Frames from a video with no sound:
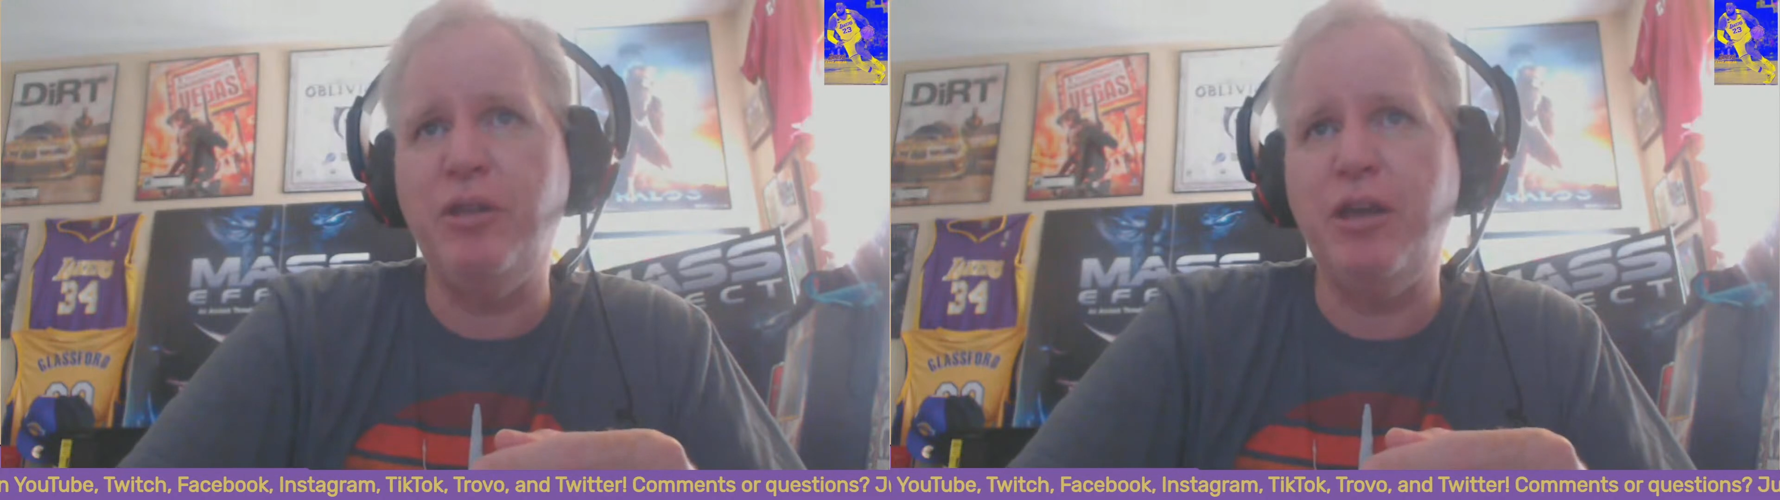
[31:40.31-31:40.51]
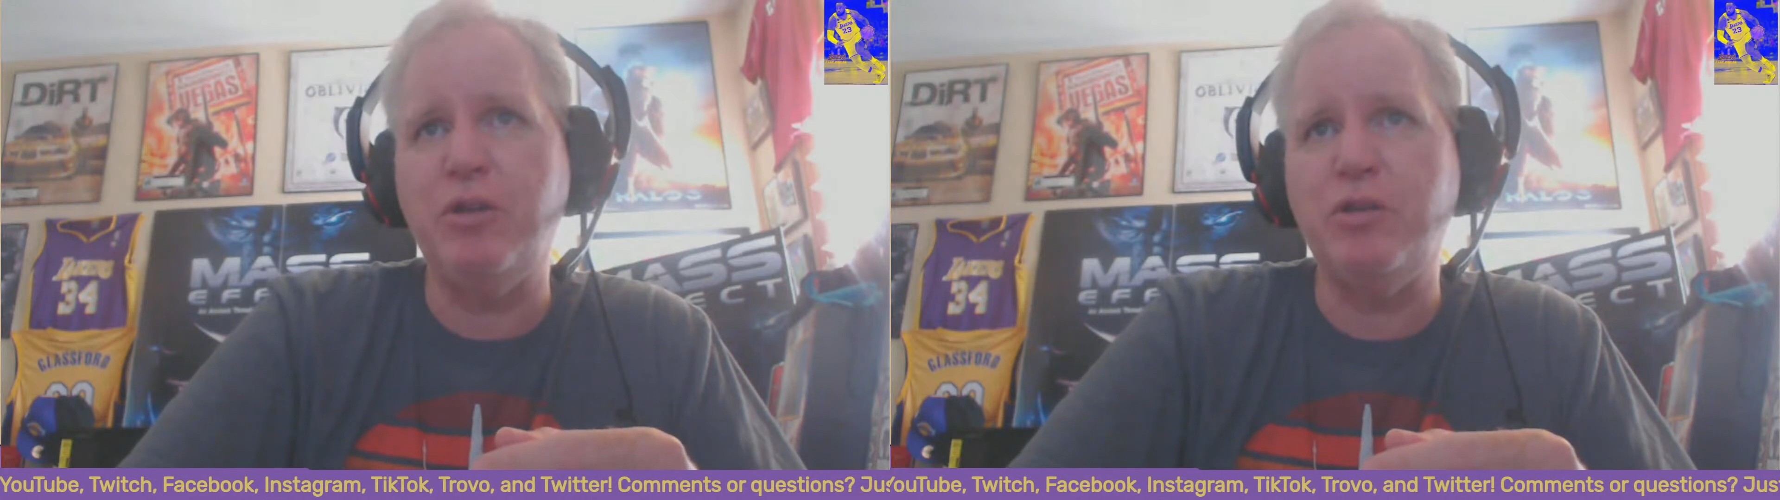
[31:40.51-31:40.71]

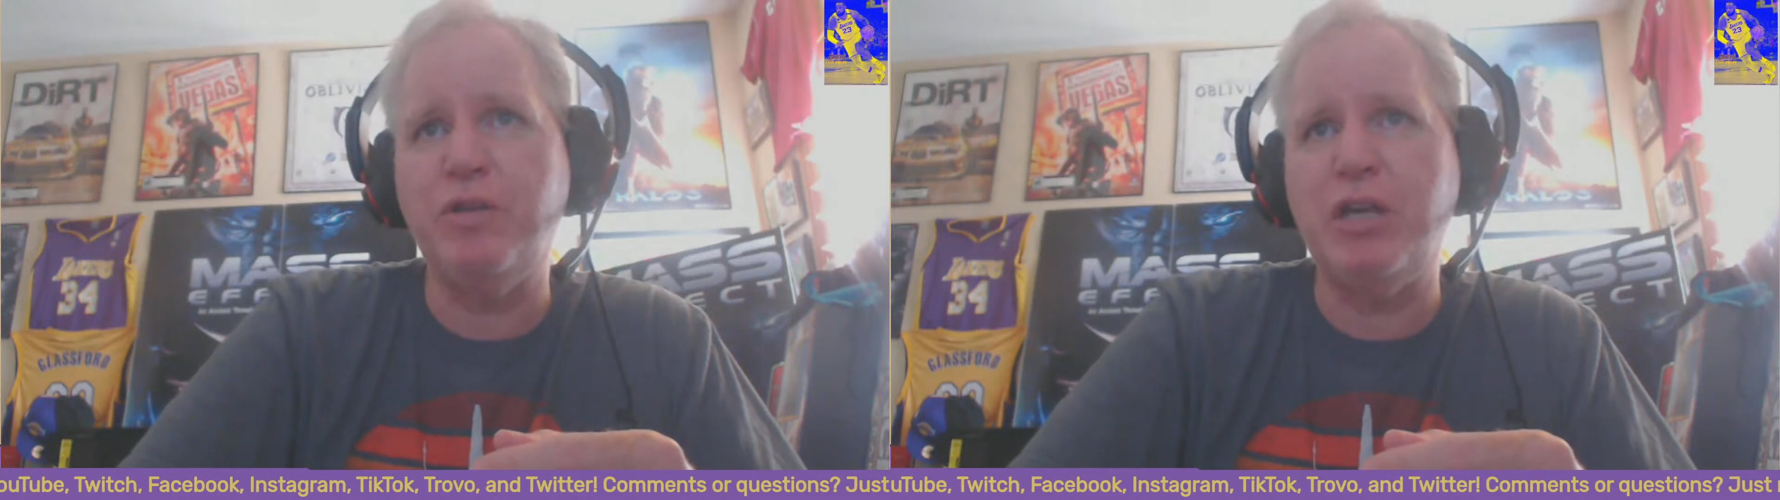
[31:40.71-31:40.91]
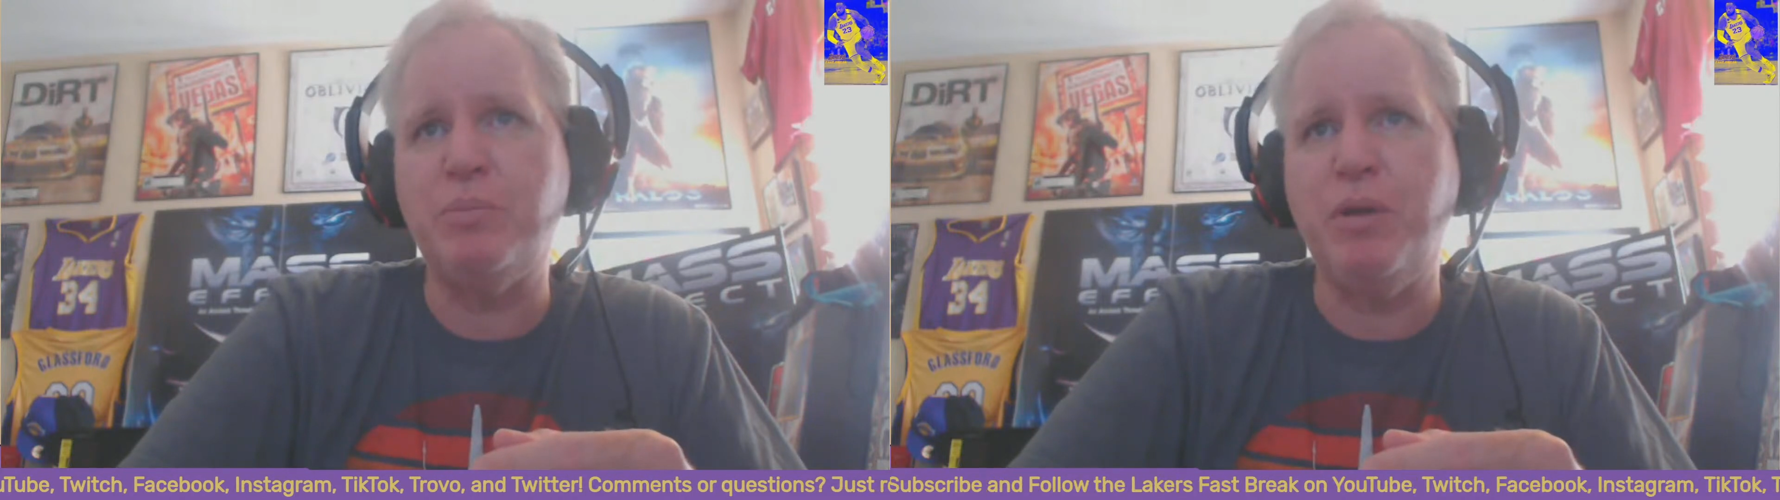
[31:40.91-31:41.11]
Lakers
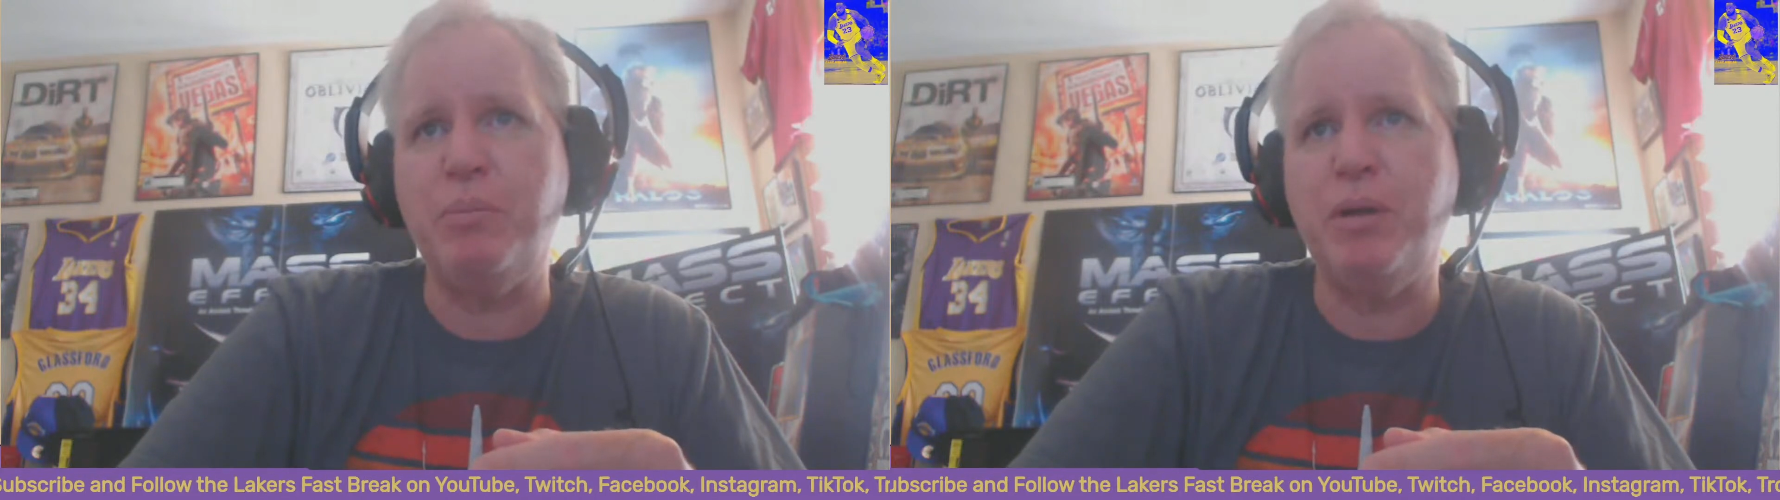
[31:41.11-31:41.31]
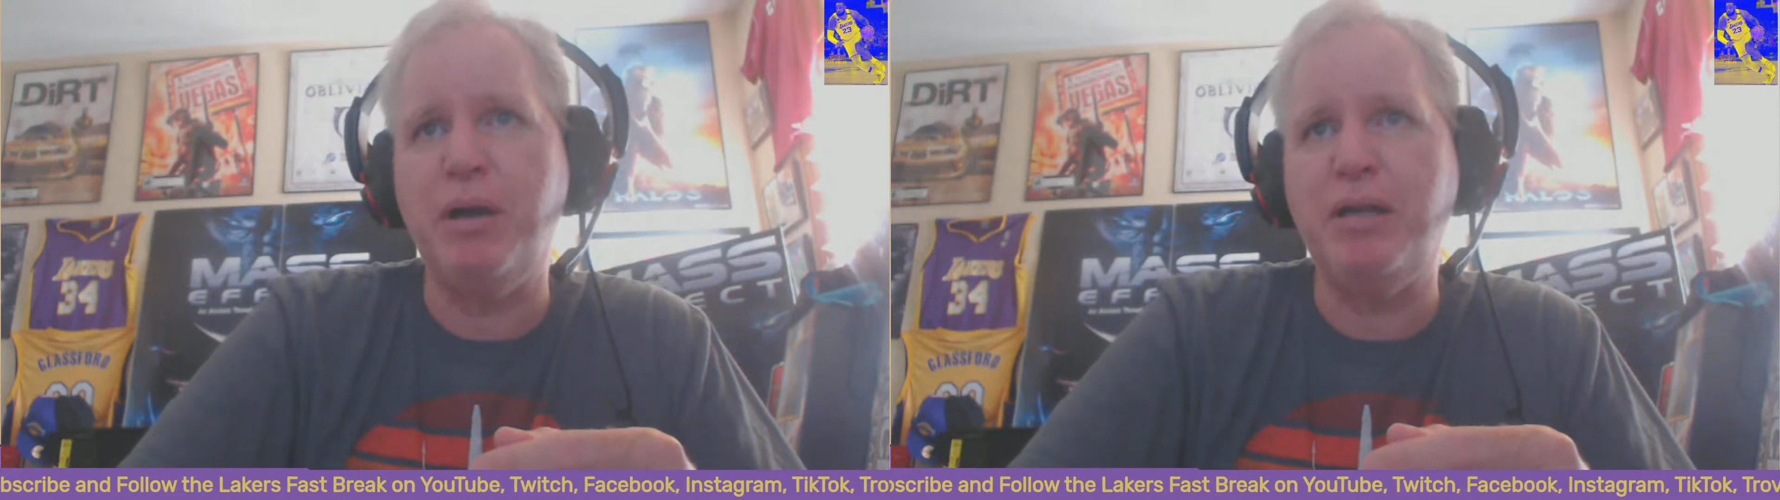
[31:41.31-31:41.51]
Fast
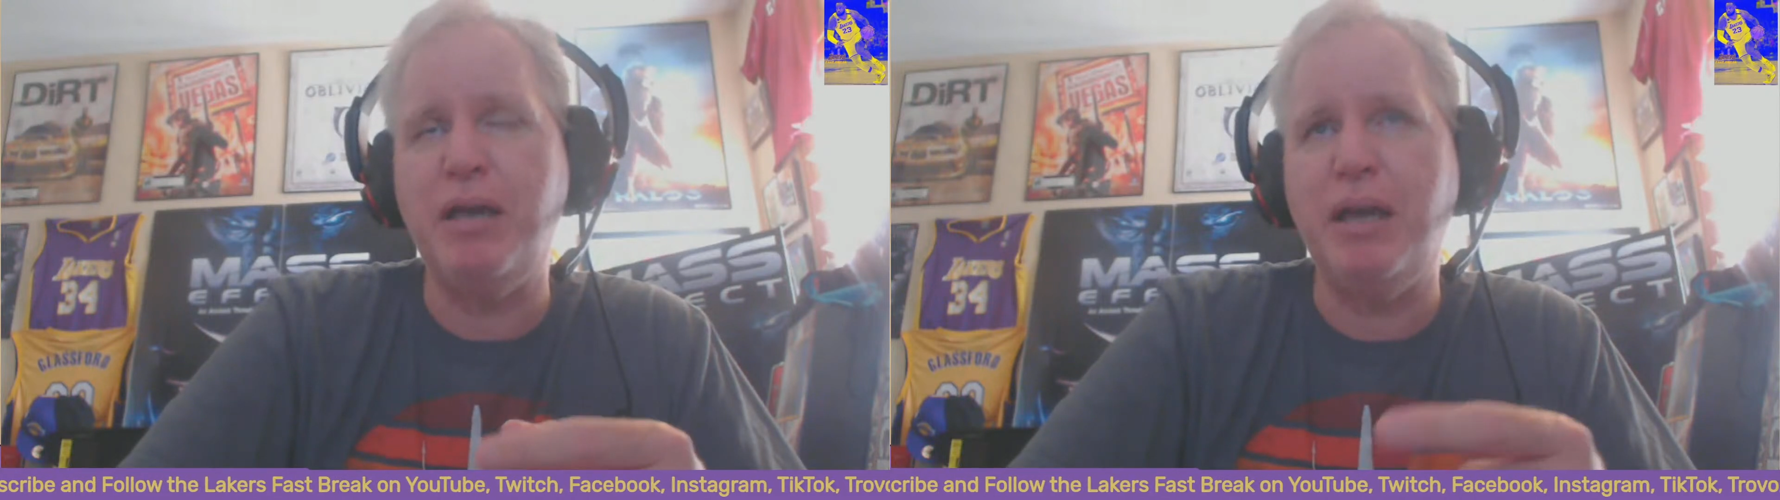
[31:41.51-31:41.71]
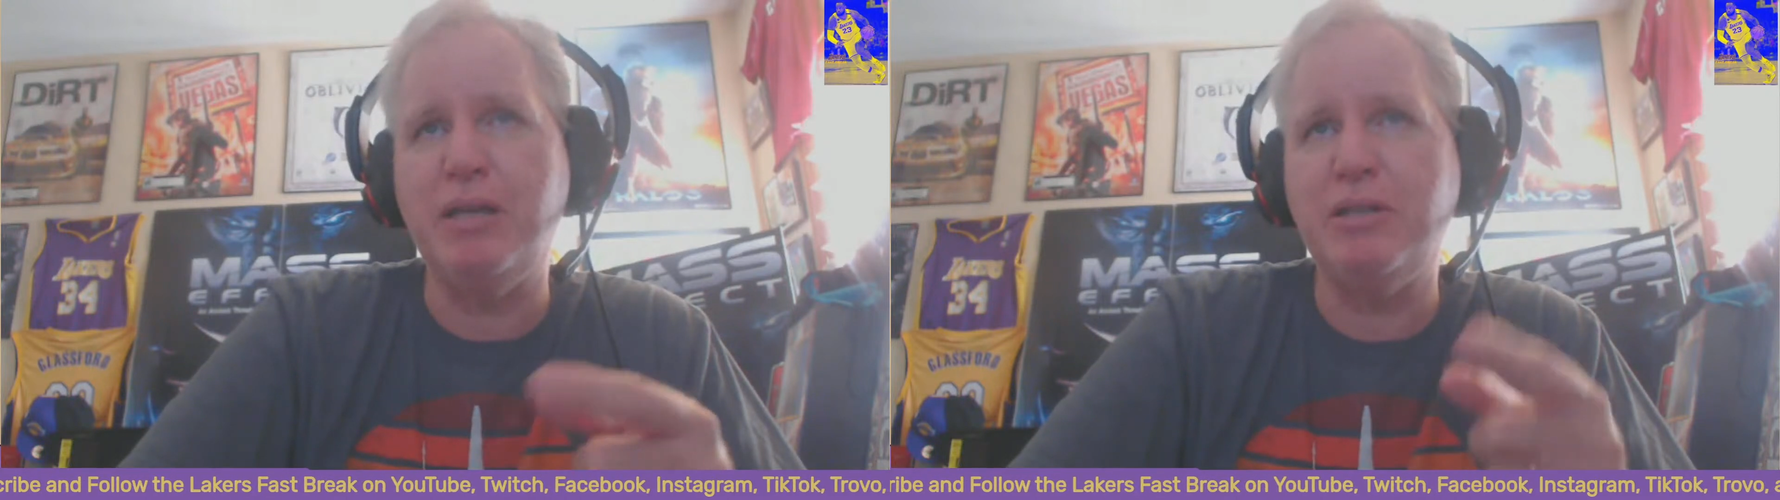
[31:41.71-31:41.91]
Break
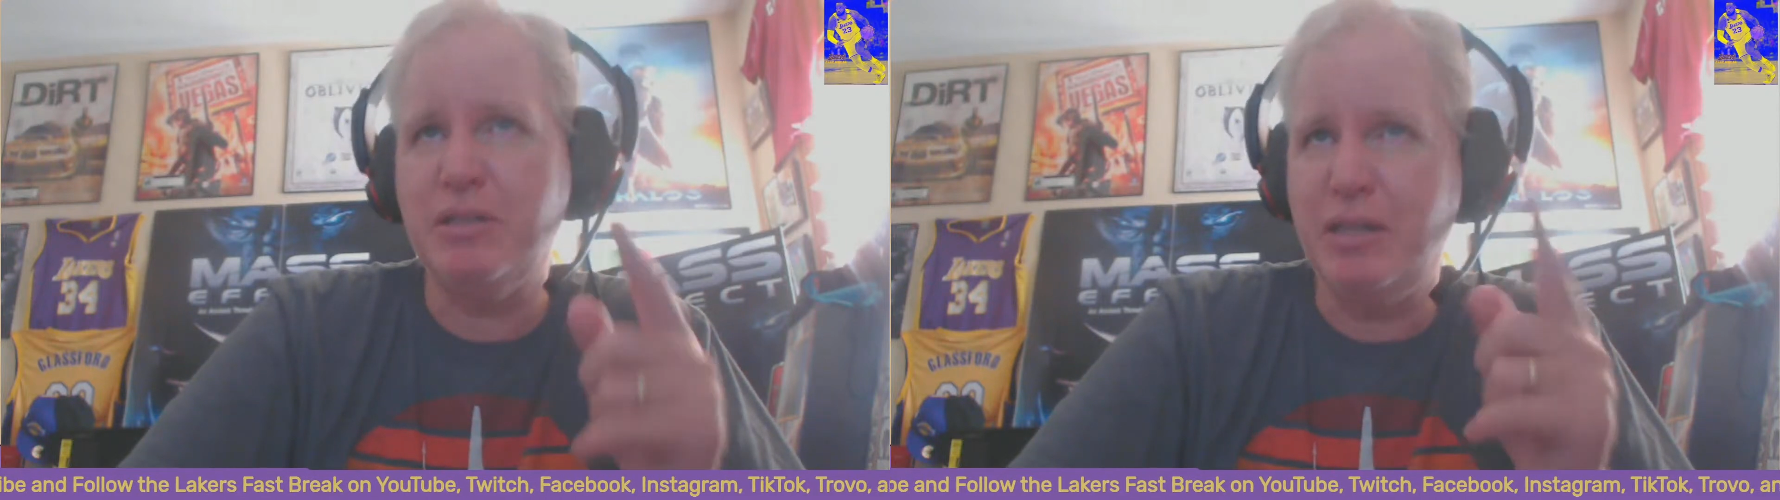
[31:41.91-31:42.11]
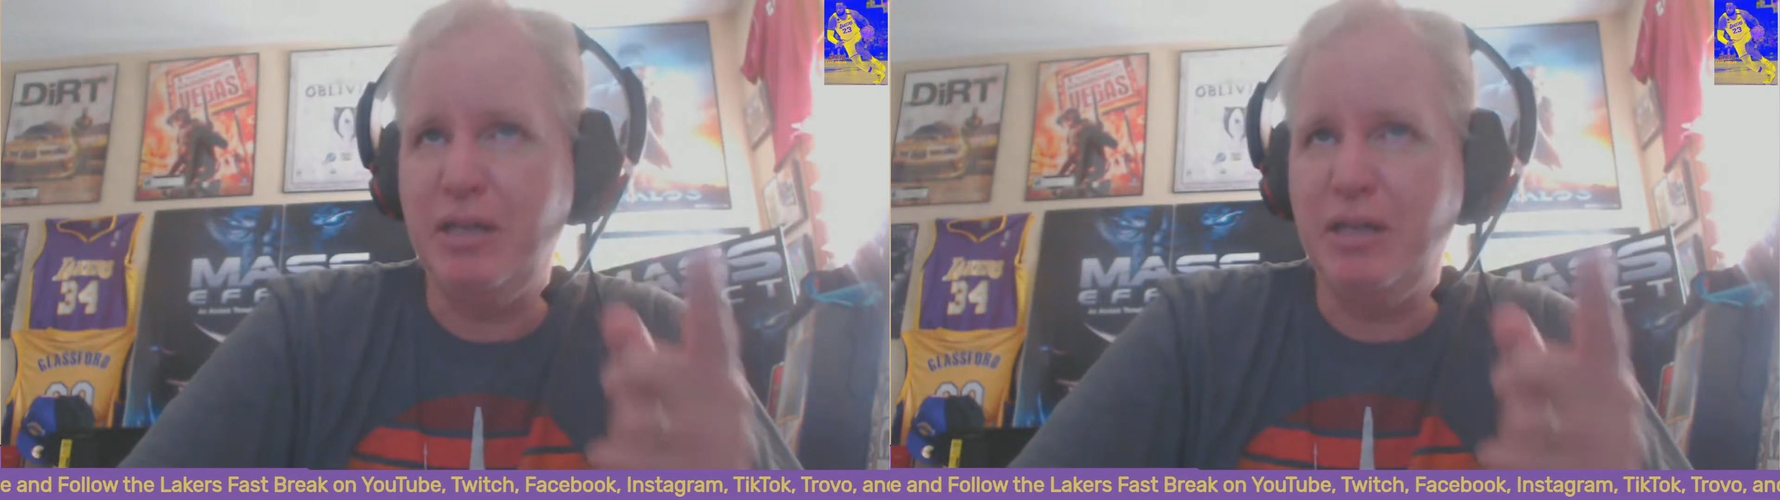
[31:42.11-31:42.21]
Podcast.